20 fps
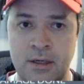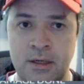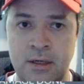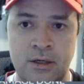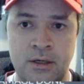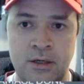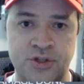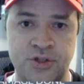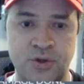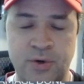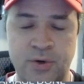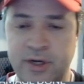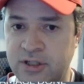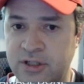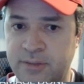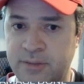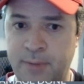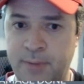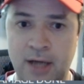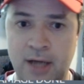So
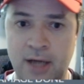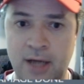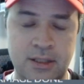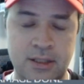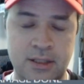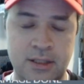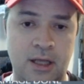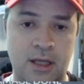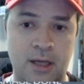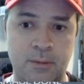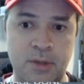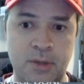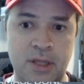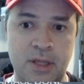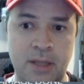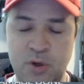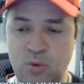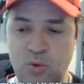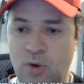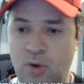here's Spock's Club, and
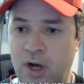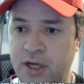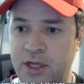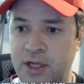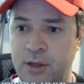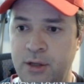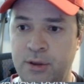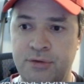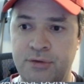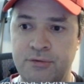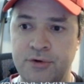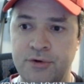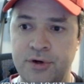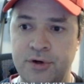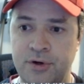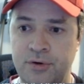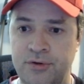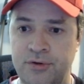let me walk you through